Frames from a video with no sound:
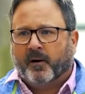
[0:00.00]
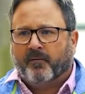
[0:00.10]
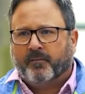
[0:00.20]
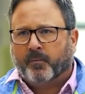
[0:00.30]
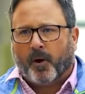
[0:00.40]
you know,
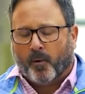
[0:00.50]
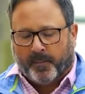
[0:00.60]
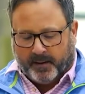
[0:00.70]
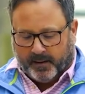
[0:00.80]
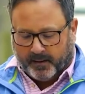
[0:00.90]
we
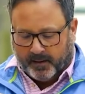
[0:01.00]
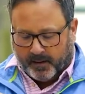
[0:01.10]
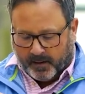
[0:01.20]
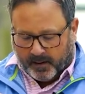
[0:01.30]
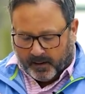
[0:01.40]
opened in
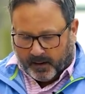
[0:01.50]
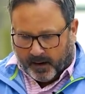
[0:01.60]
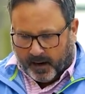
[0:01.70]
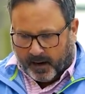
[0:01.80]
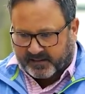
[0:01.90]

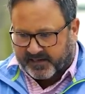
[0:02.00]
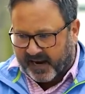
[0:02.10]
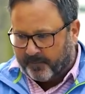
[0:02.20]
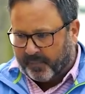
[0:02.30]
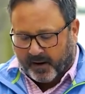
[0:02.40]
uh,
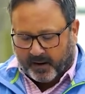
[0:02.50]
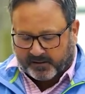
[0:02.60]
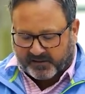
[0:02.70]
Tampa,